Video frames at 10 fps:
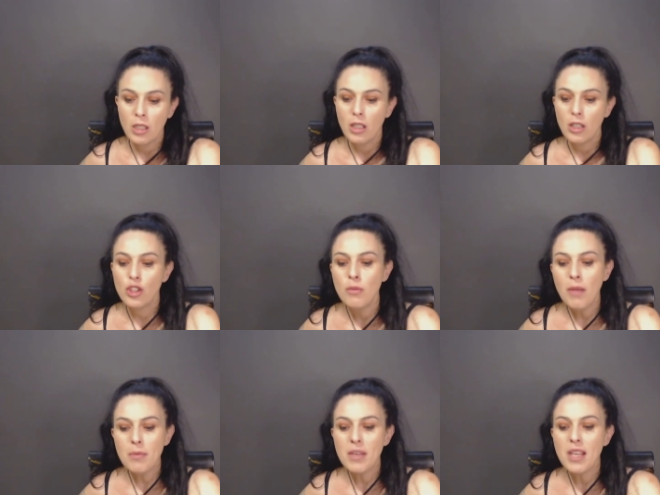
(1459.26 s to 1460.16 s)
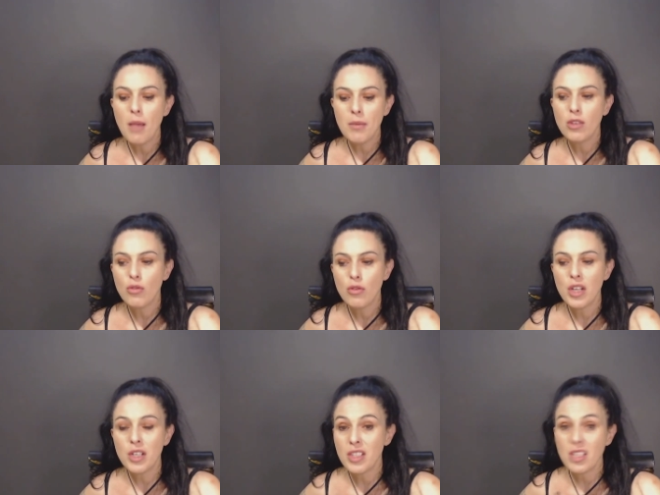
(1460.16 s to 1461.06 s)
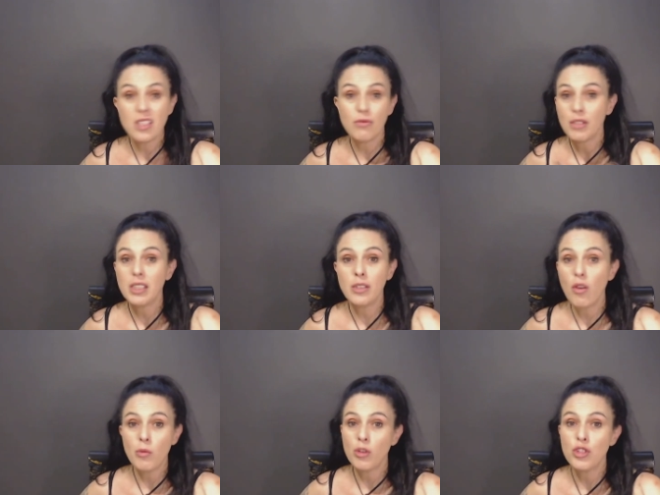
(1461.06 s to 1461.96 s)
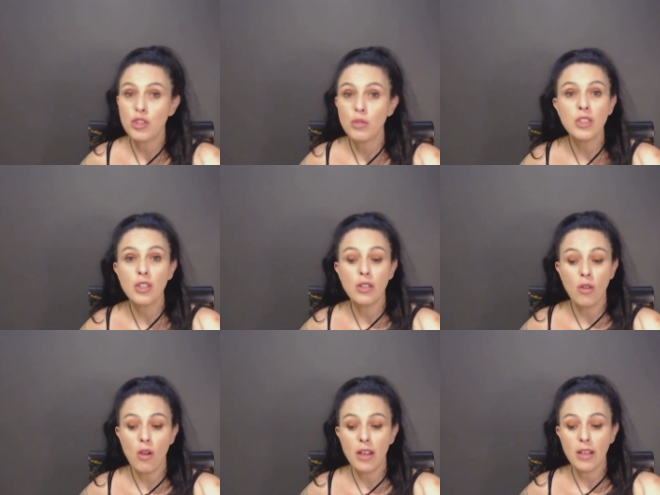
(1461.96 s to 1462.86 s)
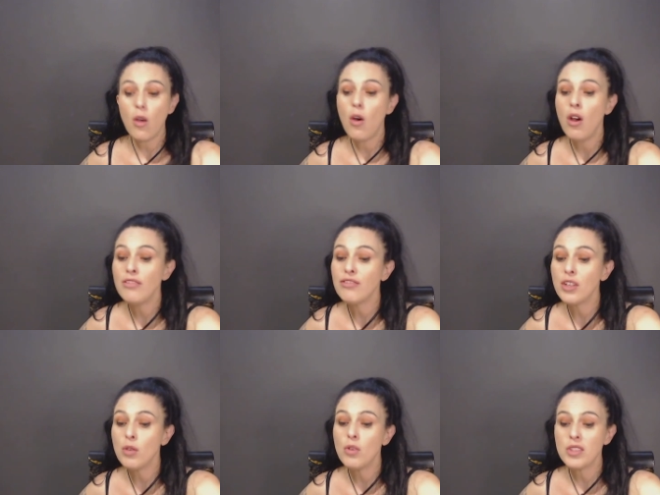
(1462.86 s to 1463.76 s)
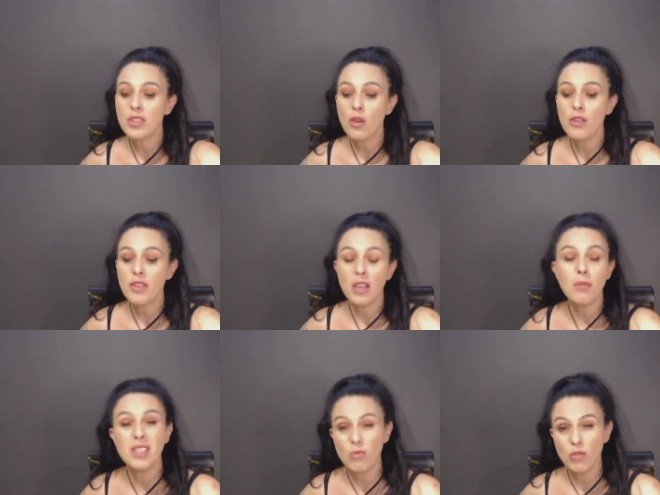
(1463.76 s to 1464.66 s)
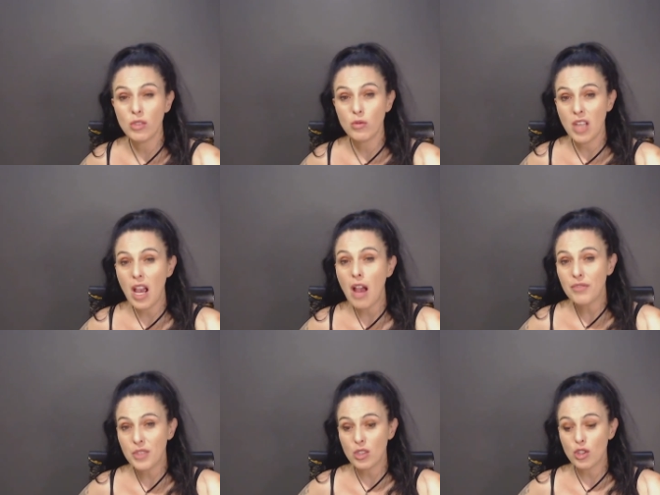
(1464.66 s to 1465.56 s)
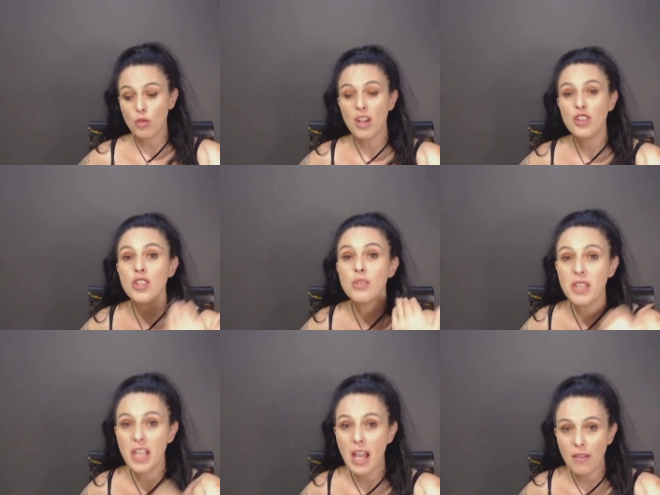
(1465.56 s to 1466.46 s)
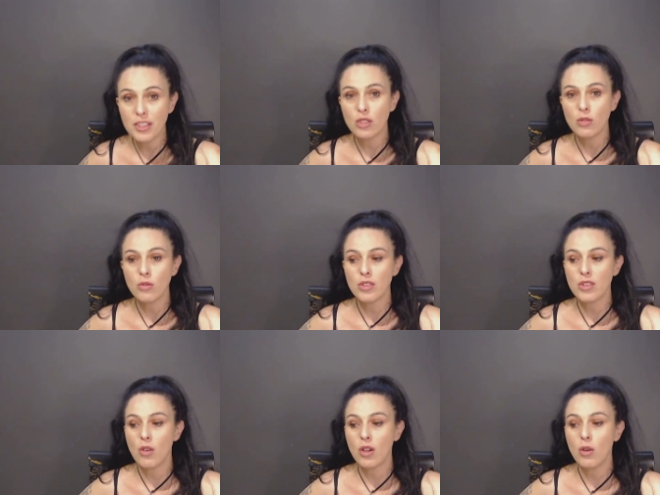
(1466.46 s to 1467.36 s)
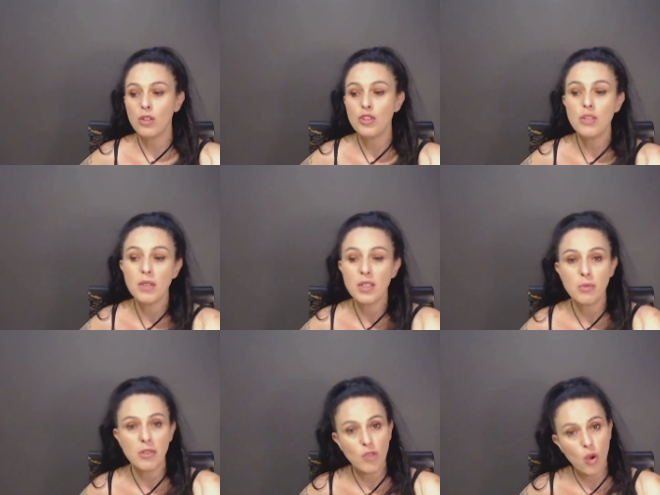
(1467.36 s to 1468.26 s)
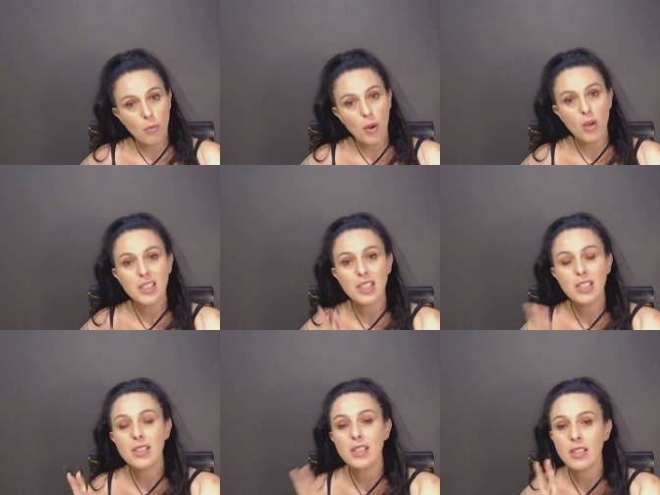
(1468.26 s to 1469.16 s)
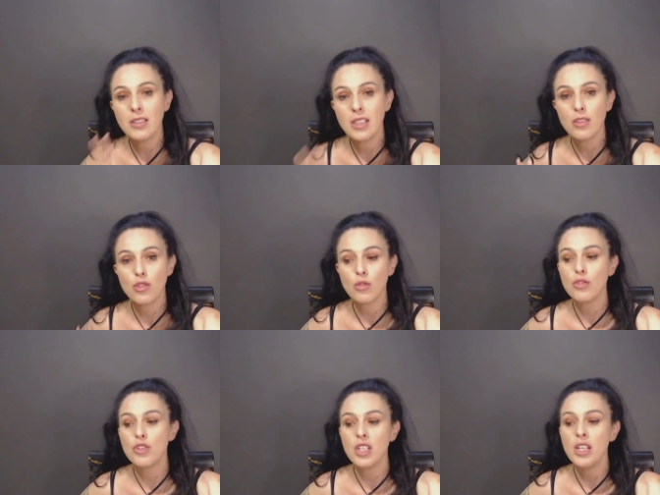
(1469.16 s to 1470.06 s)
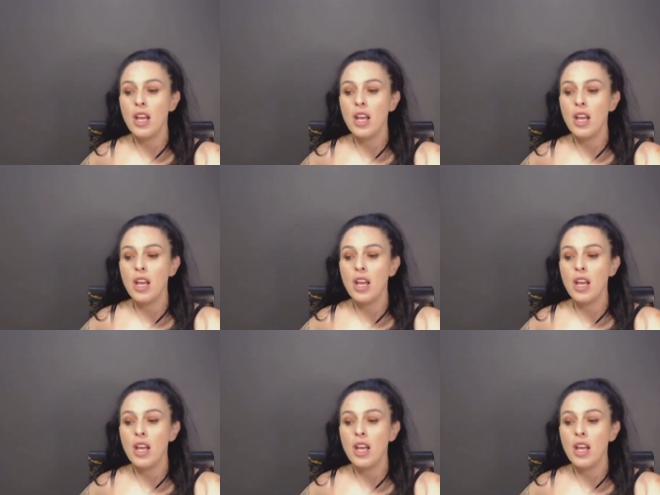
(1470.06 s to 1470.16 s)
you may be coming through in a sense of really knowing what you do and don't like. I feel as though there can be some real tough situations where you're having to look at psychology, because we've got Pisces in the astrology.